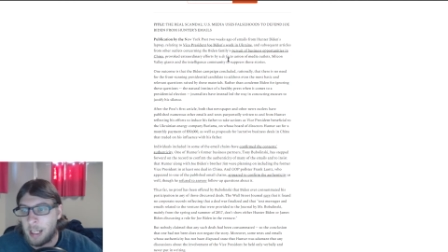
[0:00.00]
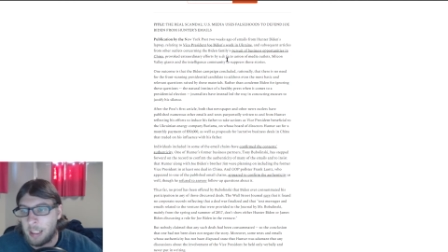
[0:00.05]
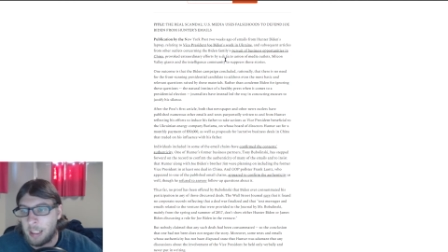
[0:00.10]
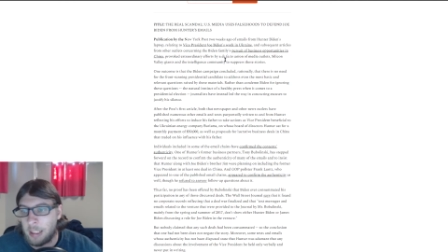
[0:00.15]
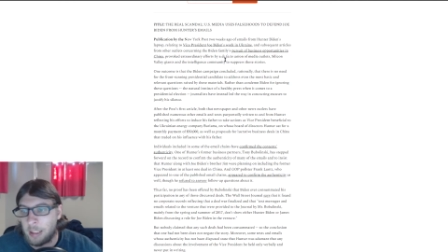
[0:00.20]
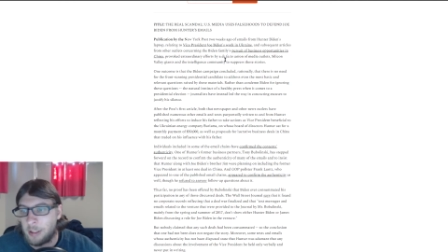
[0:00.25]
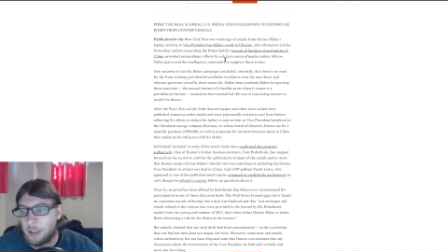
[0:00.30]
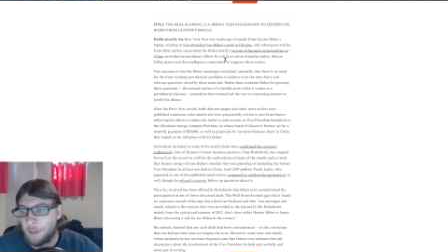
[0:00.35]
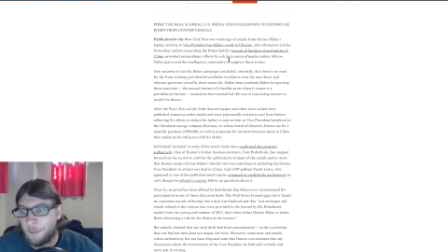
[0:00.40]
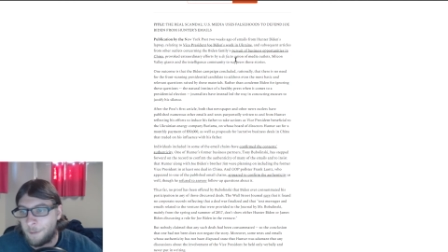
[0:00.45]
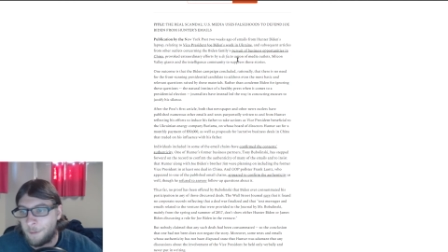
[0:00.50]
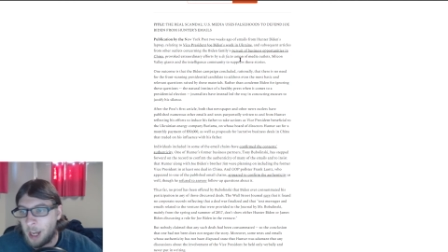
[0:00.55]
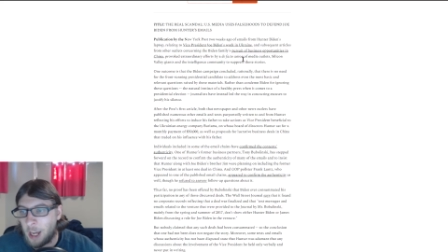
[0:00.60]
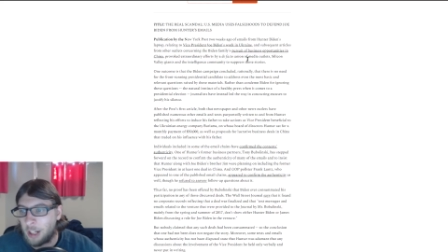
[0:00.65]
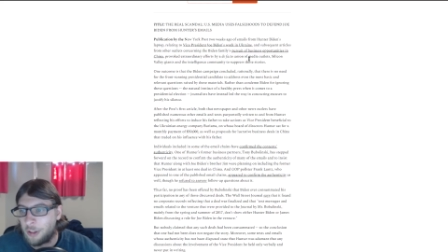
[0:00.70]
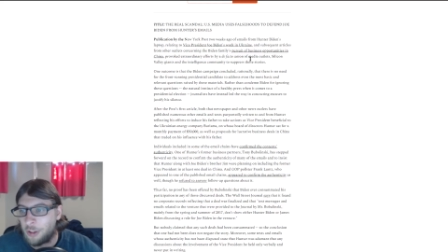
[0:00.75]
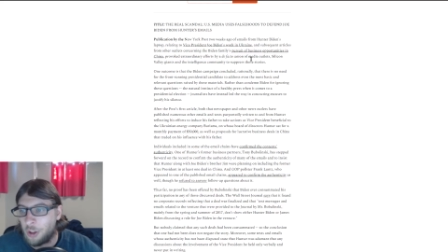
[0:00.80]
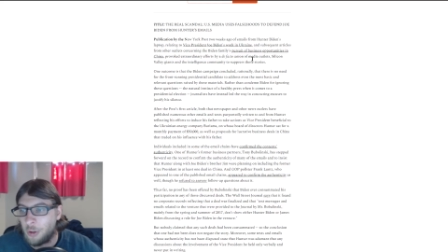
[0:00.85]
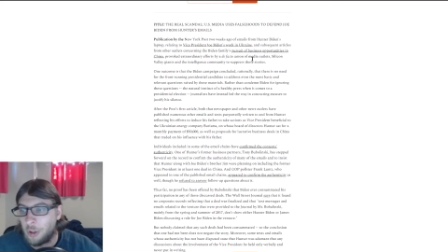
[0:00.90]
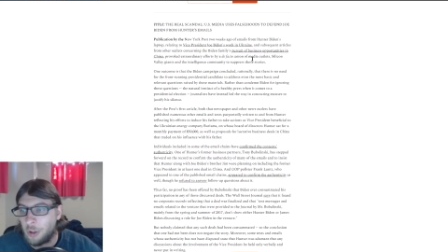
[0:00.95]
a de
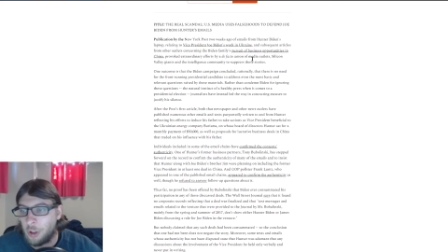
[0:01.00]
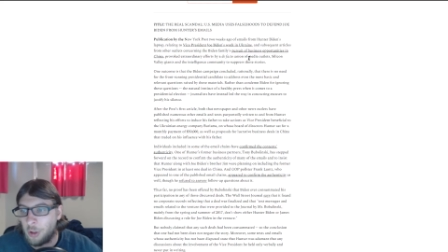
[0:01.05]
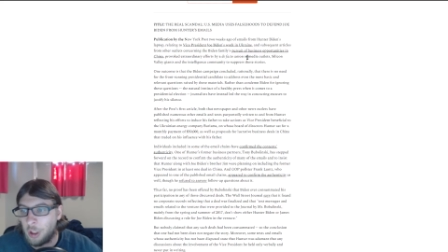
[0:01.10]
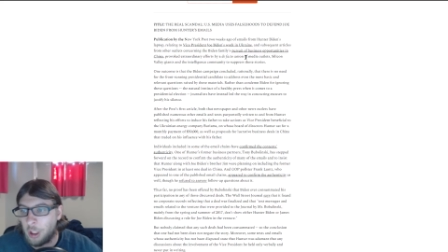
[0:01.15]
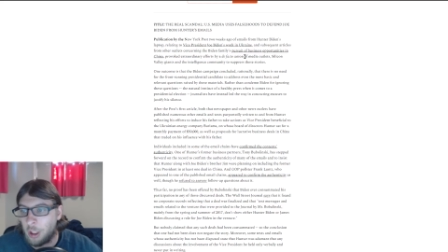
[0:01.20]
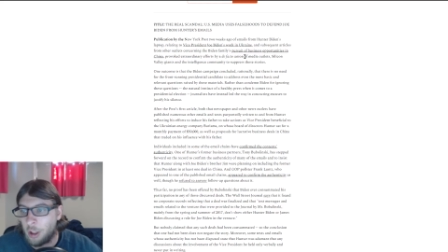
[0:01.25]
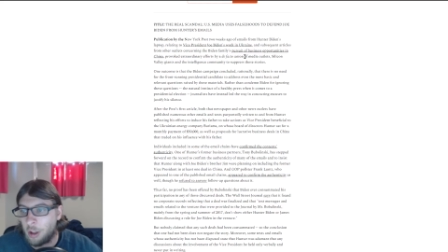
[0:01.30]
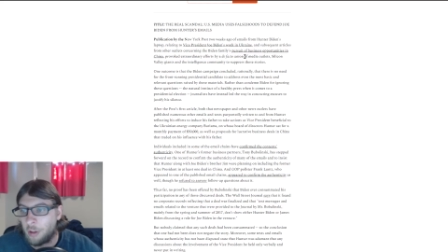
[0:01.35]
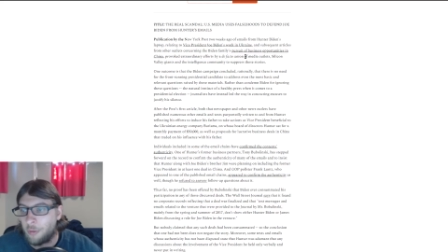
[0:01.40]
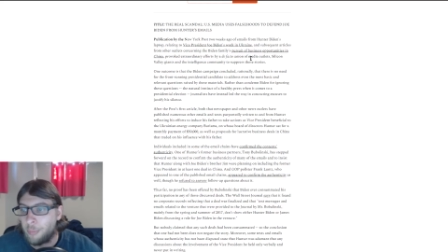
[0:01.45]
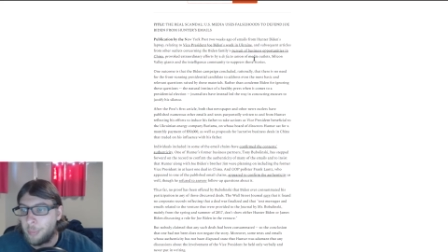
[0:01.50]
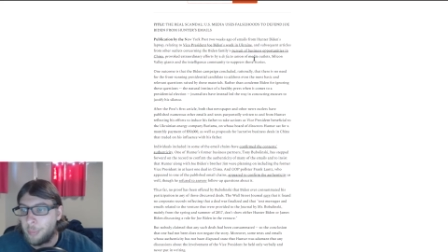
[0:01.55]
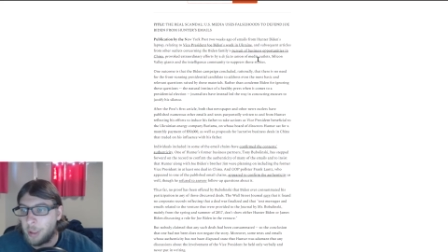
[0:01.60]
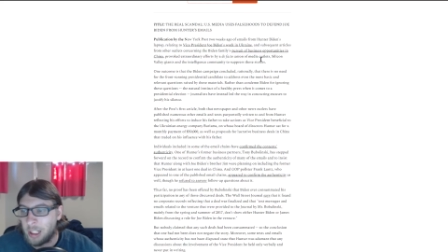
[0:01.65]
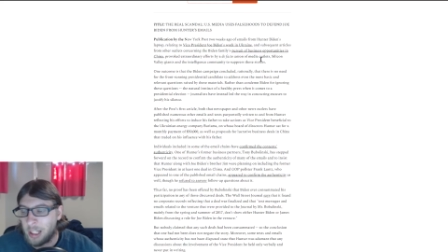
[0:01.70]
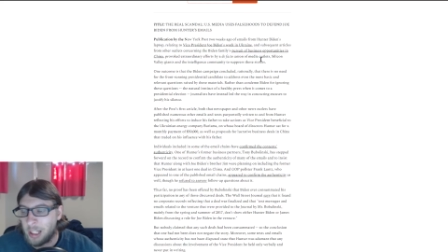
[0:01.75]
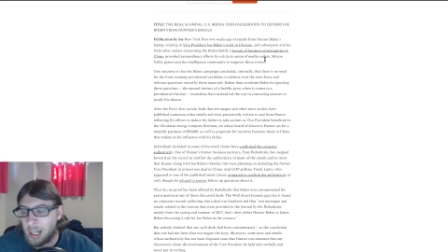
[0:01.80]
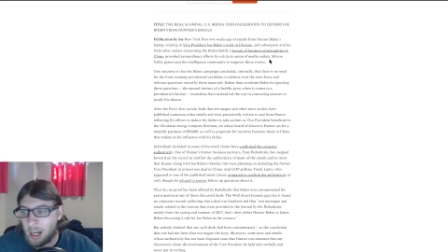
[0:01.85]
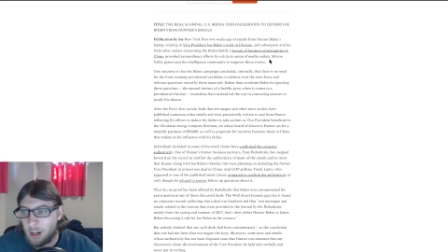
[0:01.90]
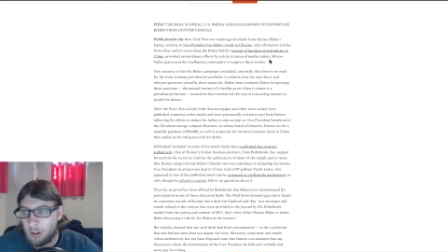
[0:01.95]
facto union of
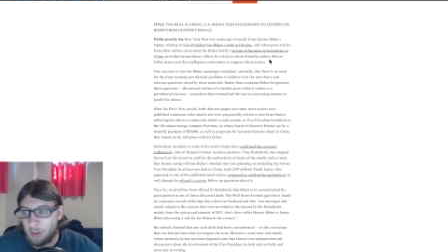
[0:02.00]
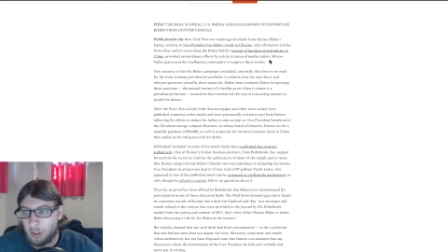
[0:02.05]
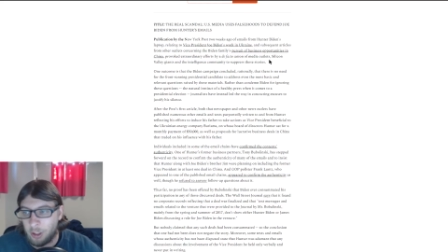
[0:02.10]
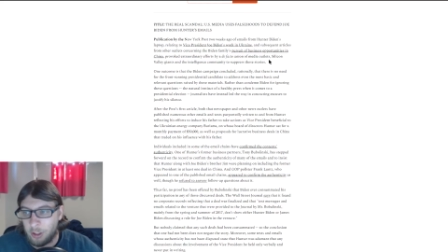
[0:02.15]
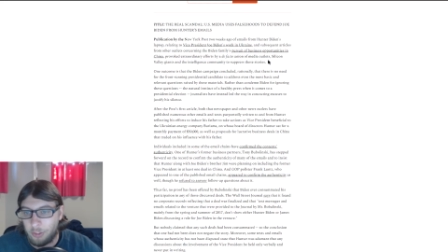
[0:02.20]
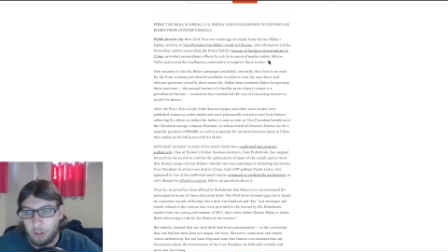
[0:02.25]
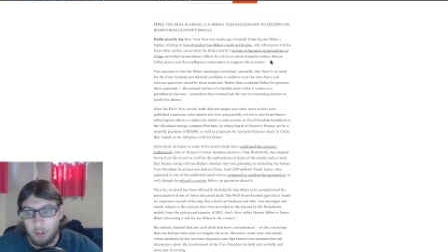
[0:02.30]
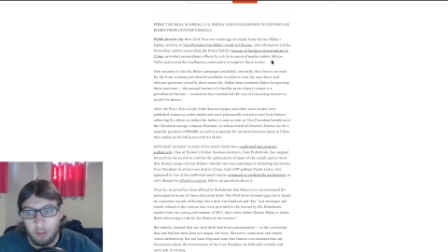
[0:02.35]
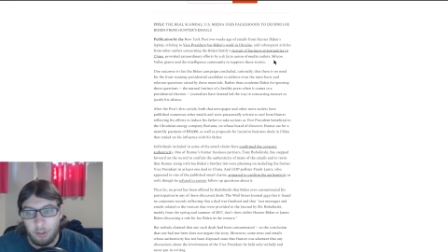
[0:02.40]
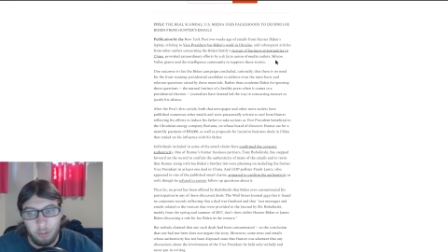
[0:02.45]
media outlets,